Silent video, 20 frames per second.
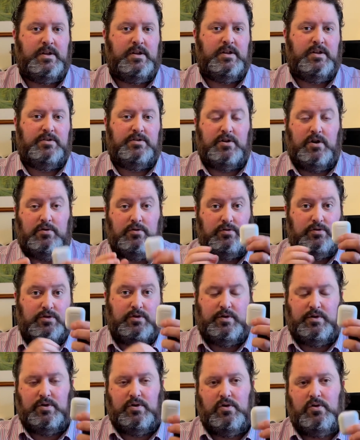
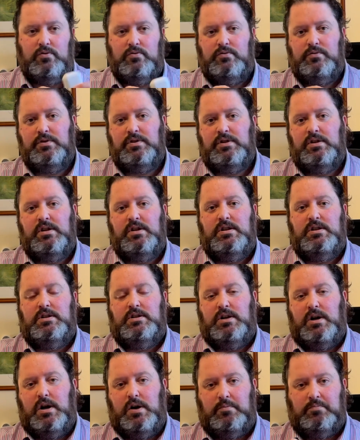doing calls,
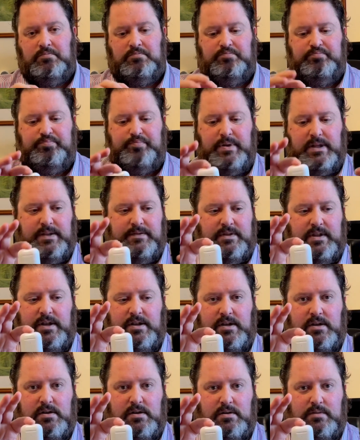but
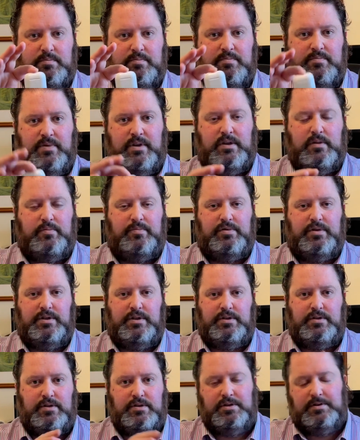they're pretty
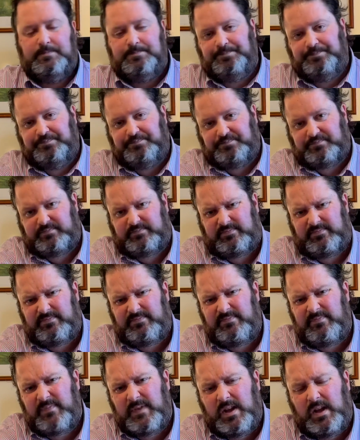good.
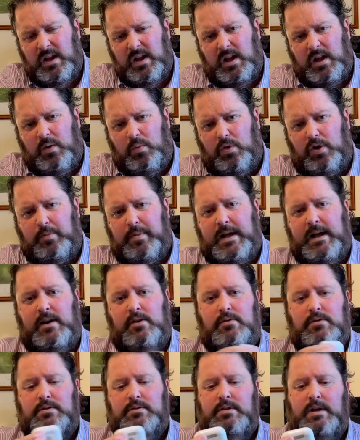What
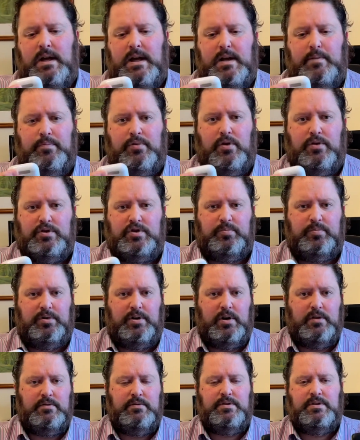about AirPods
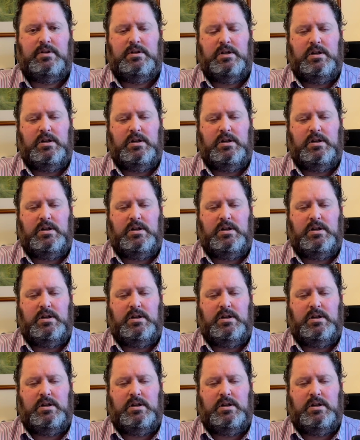Pros?